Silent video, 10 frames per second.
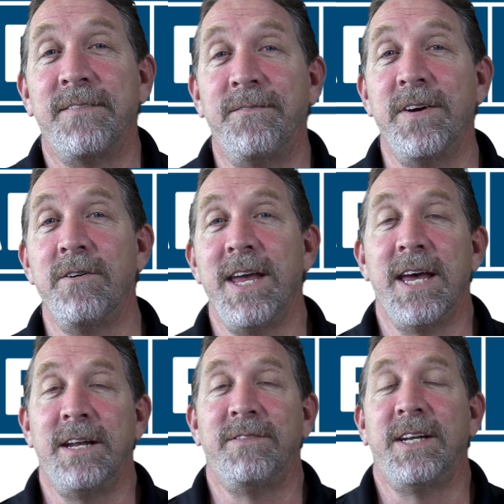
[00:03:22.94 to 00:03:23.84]
the very
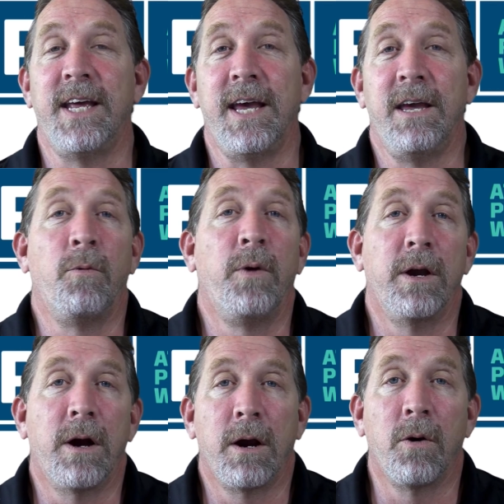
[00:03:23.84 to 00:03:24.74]
end of the day, we
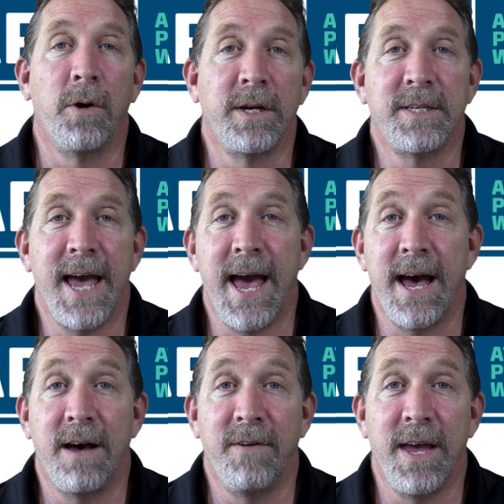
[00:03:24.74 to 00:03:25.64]
are going to
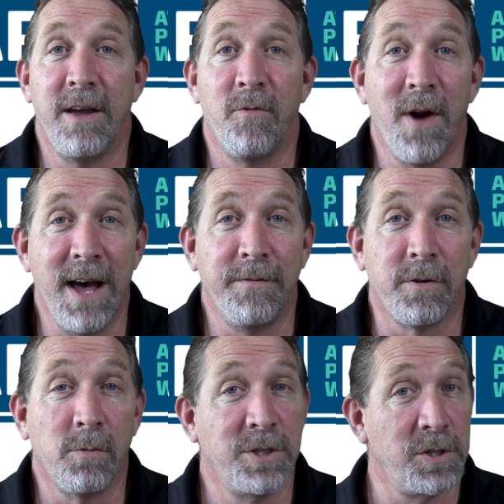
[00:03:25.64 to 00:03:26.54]
have a
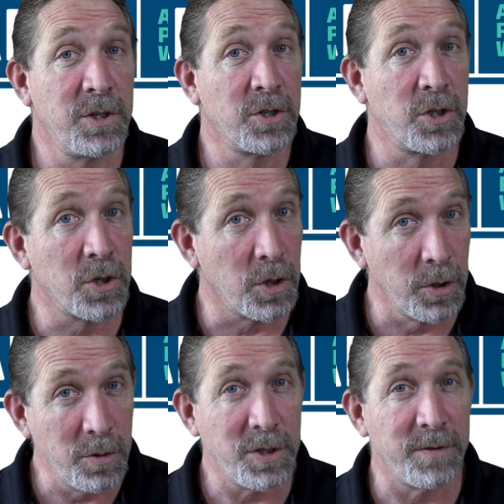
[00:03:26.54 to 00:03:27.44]
raffle, which is
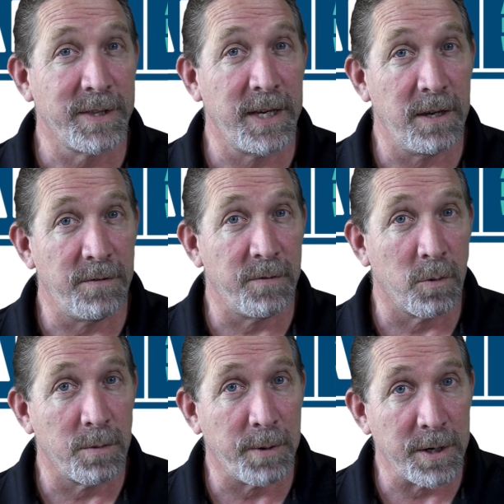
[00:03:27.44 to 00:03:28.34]
exclusively
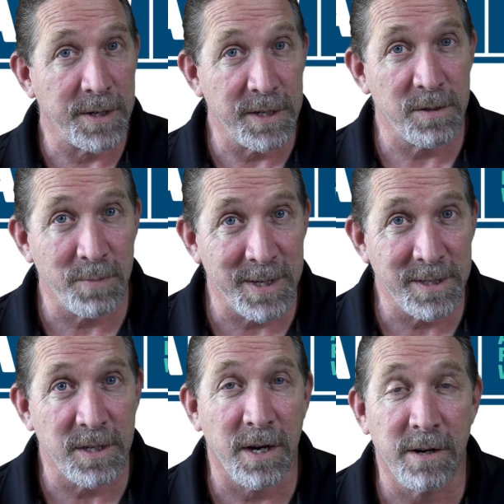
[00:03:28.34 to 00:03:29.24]
for
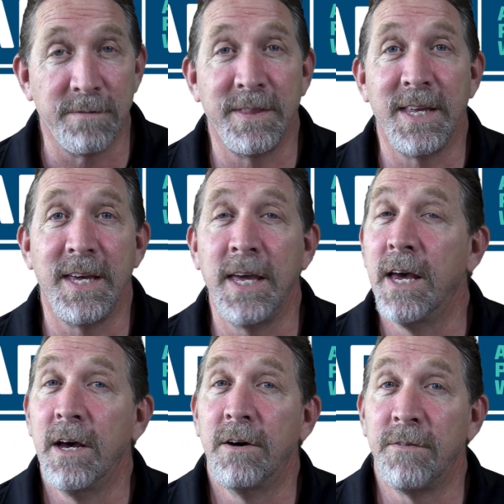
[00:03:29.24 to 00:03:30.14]
participants of the
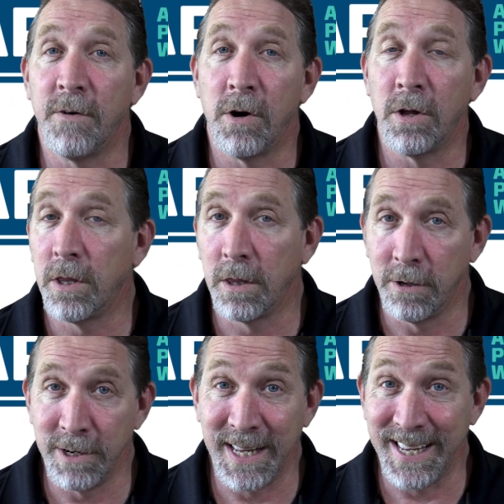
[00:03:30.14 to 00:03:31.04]
fall
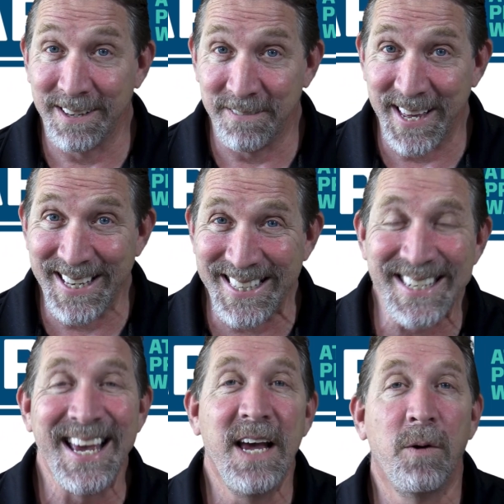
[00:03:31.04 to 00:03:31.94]
learning
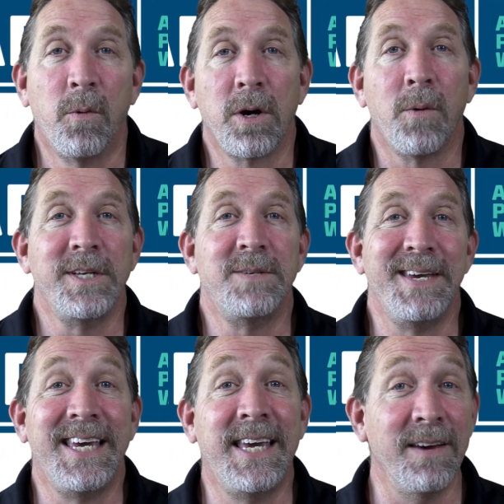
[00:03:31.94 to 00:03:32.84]
event. We're going to
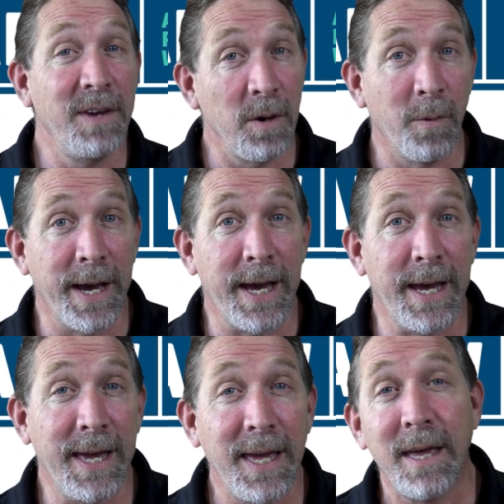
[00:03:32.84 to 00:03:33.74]
be giving away